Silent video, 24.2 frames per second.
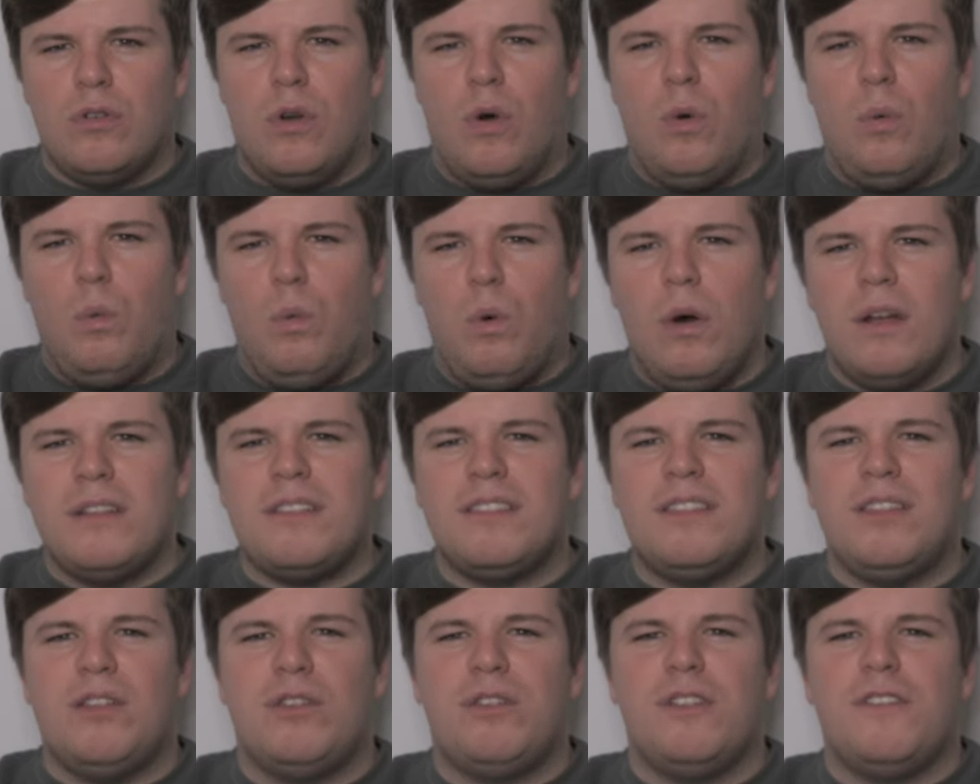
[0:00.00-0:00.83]
So
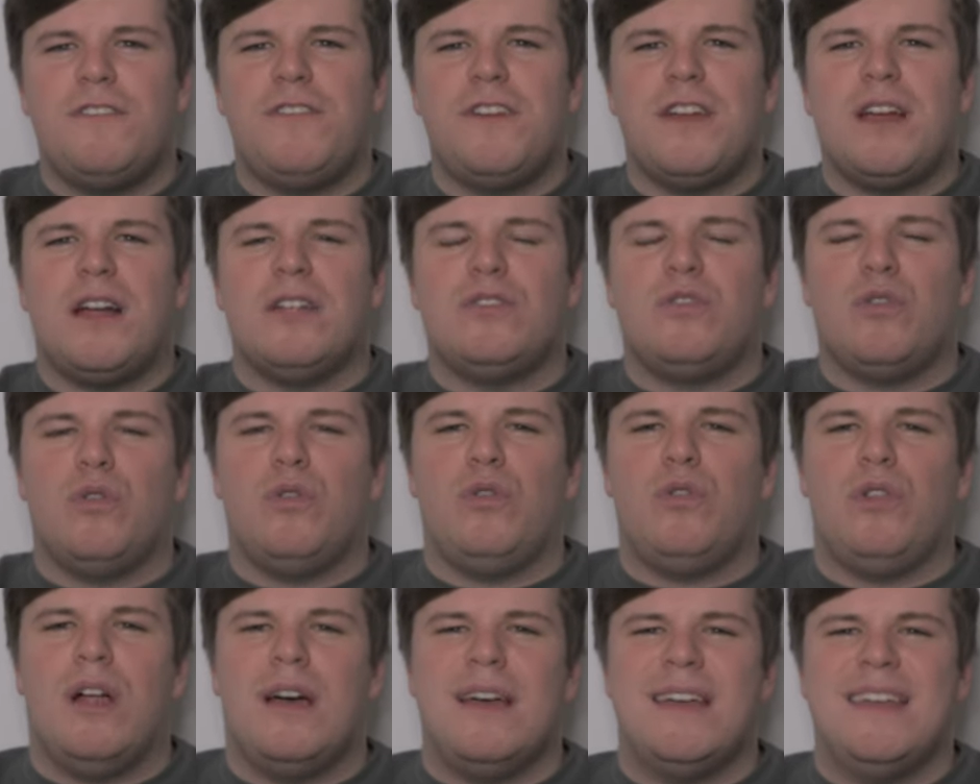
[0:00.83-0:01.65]
what's the only thing I
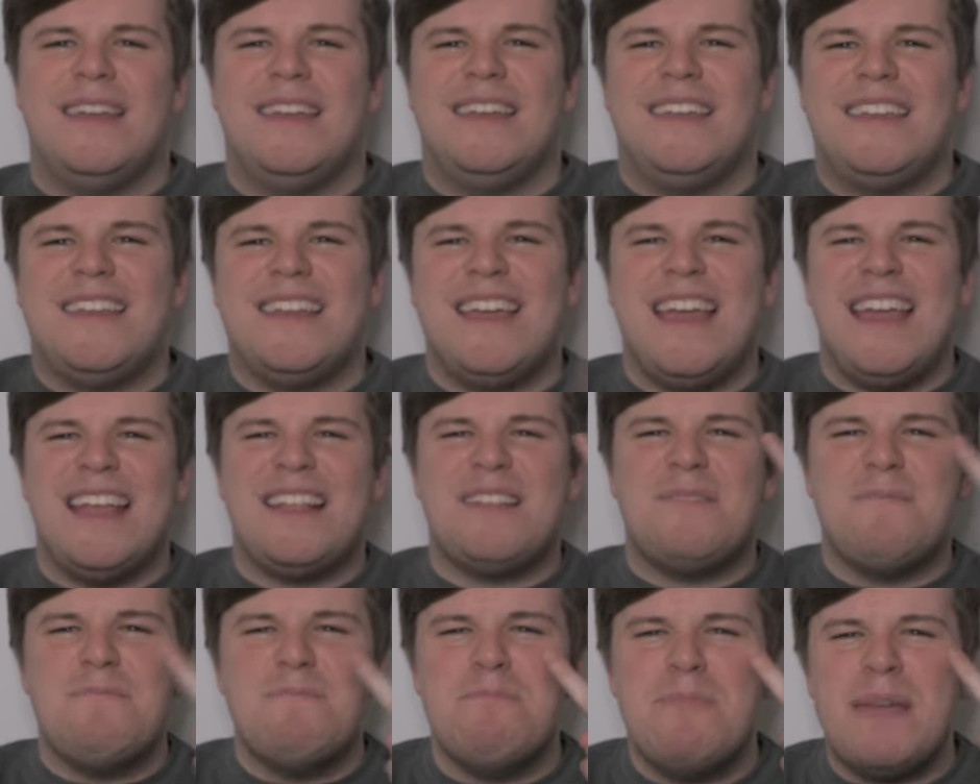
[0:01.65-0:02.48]
don't like?
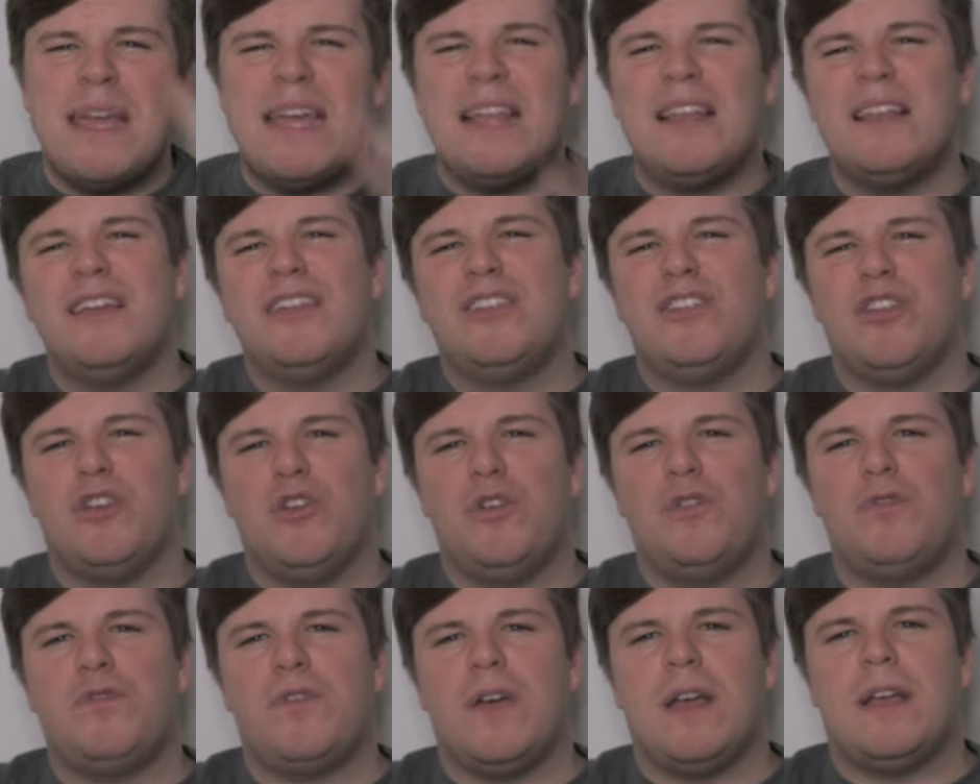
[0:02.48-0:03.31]
It's mainly
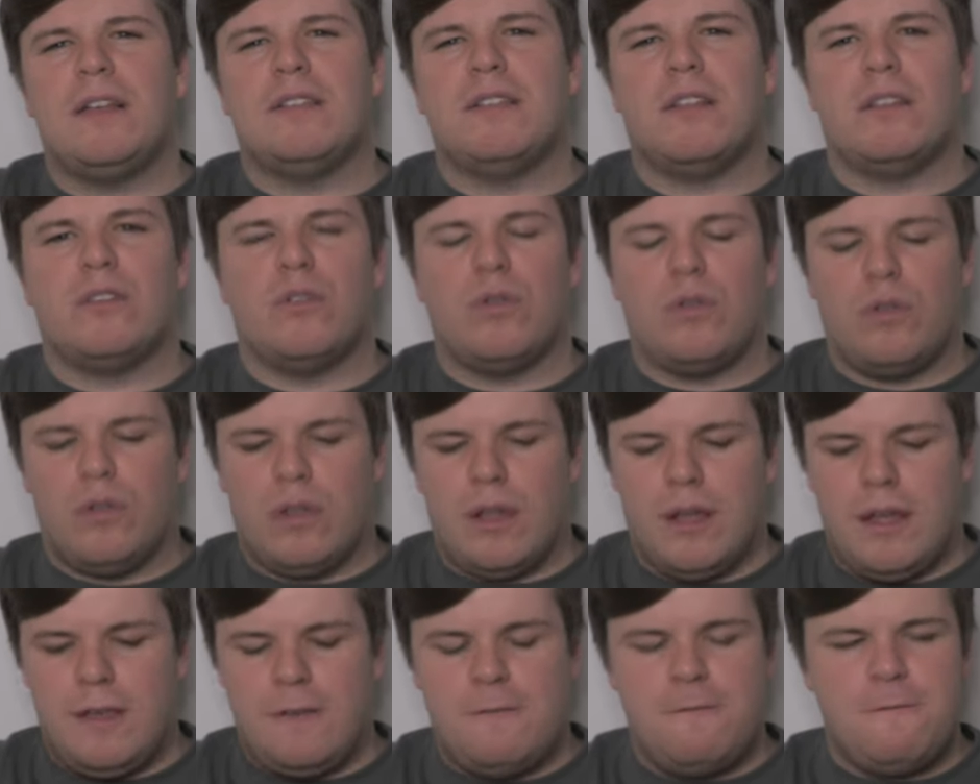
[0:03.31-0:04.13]
two things I don't
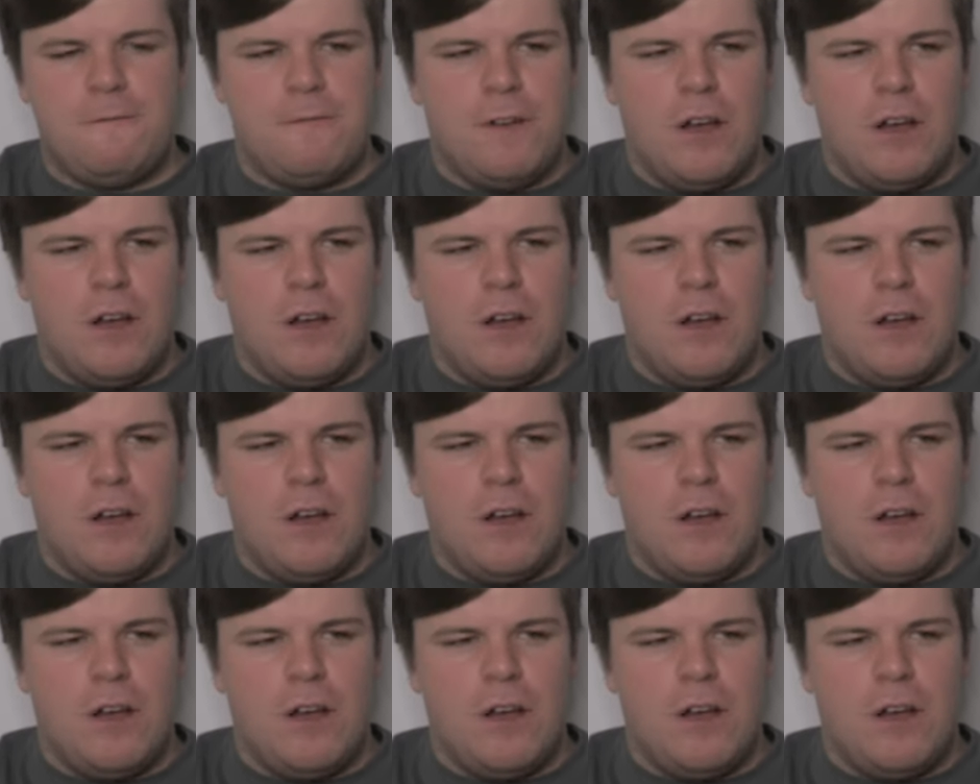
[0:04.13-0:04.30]
like.